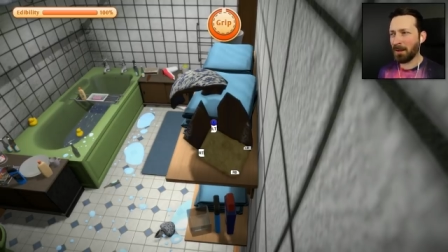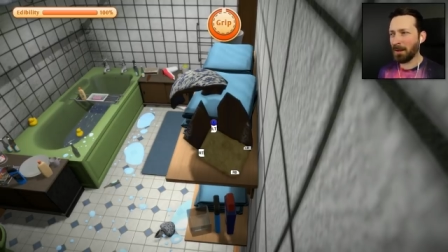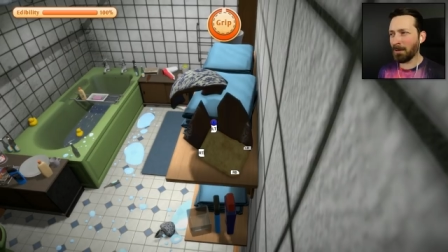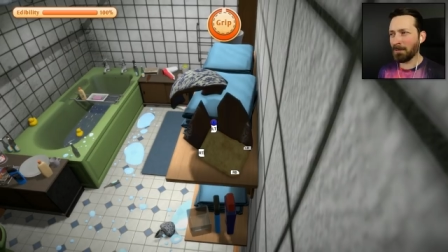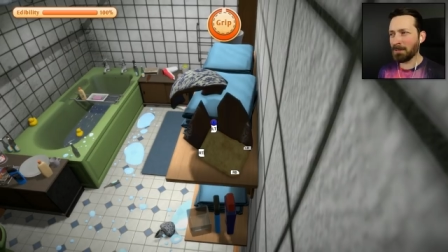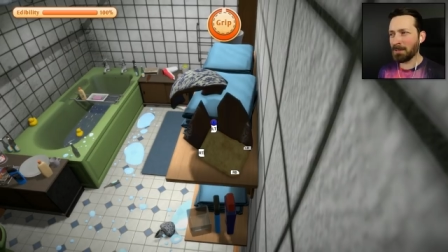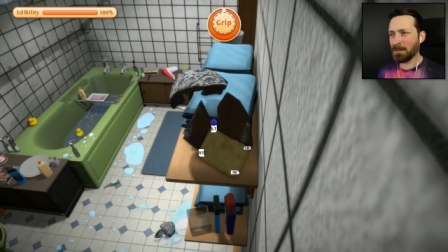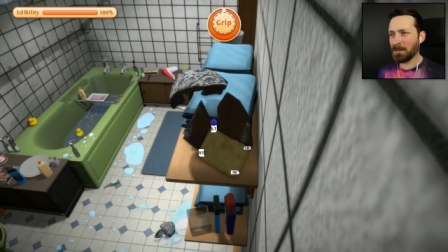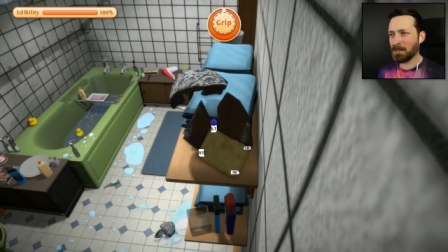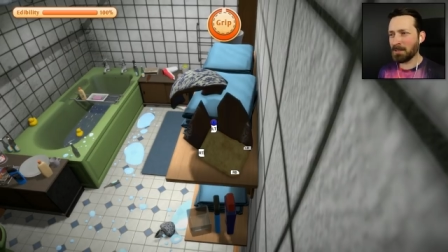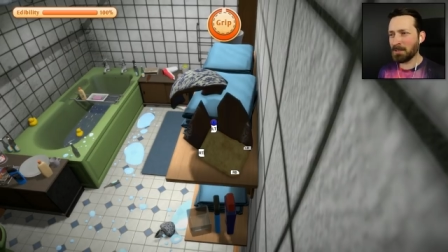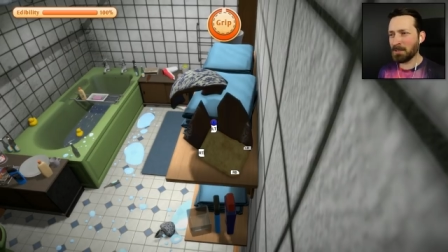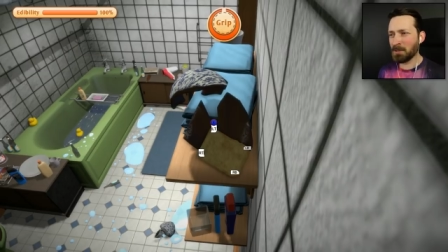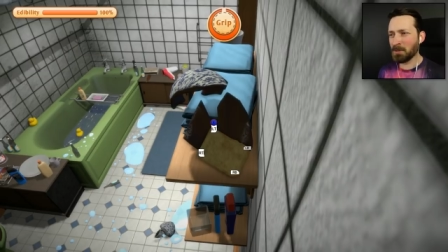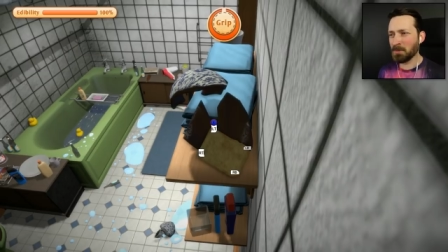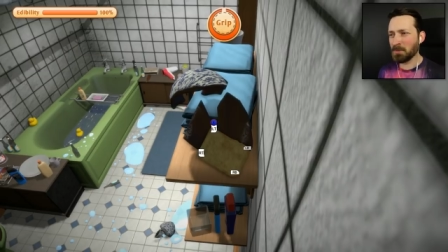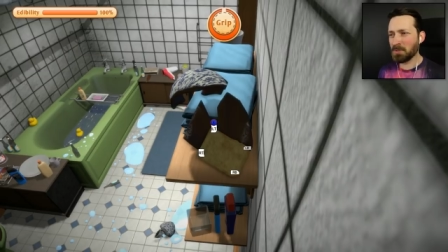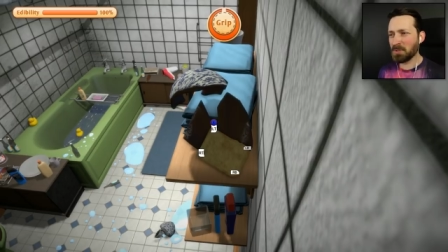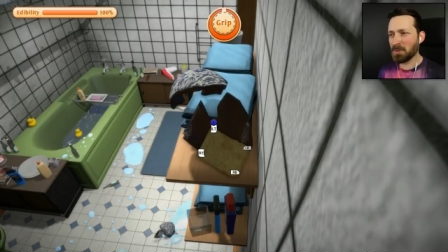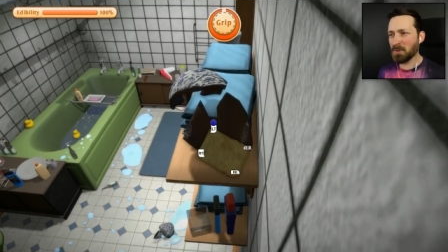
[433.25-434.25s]
Are you gonna
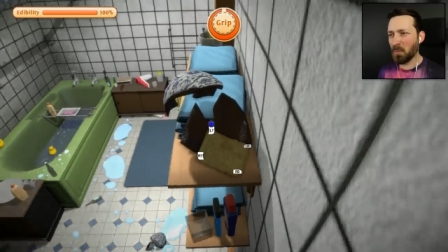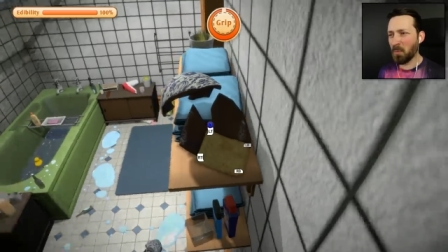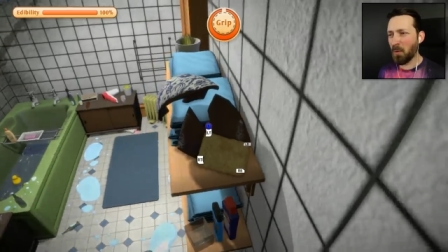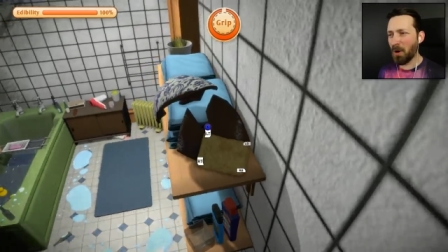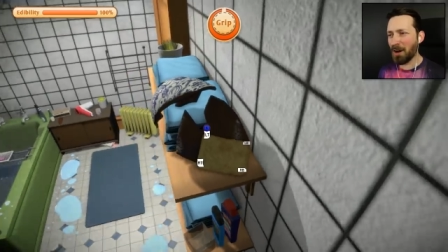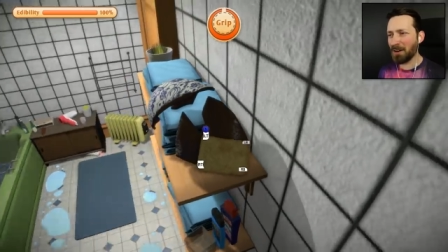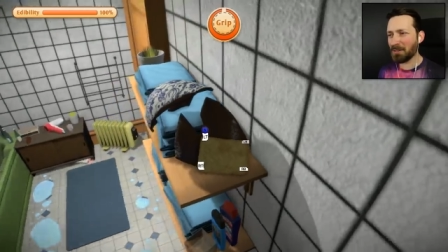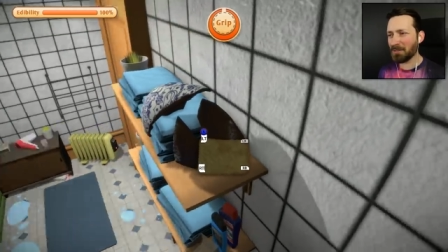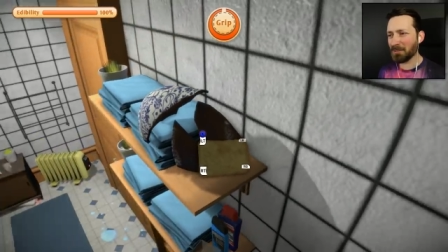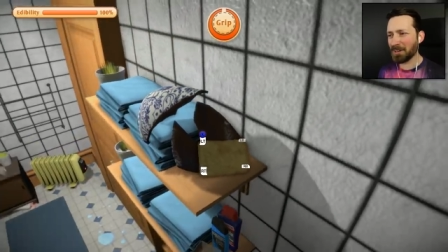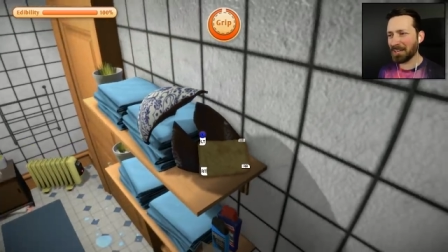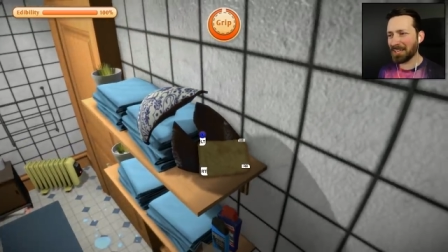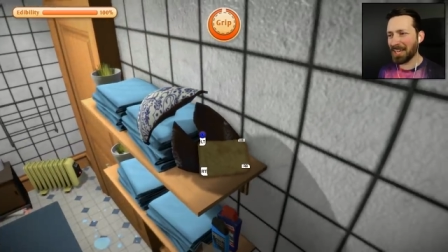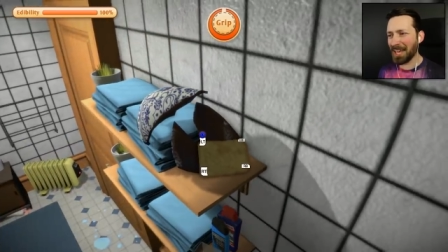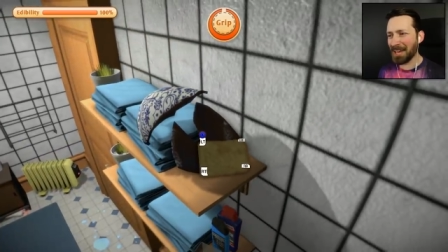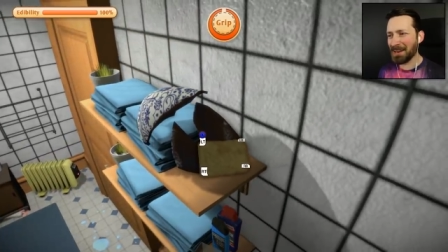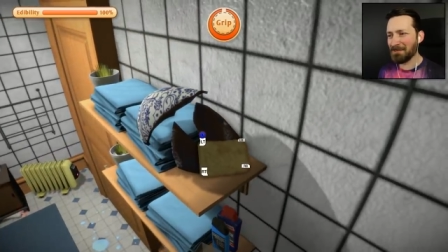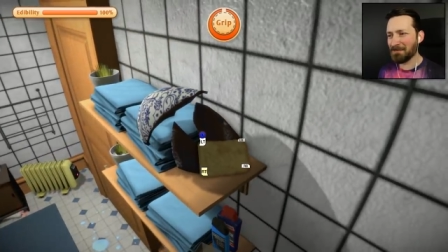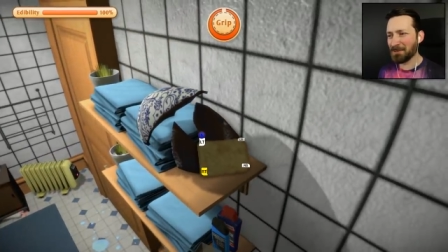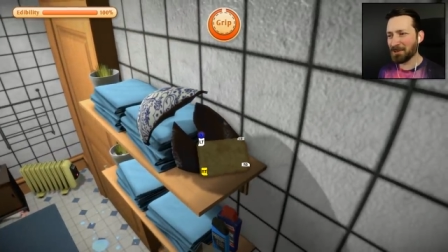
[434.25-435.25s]
use the water again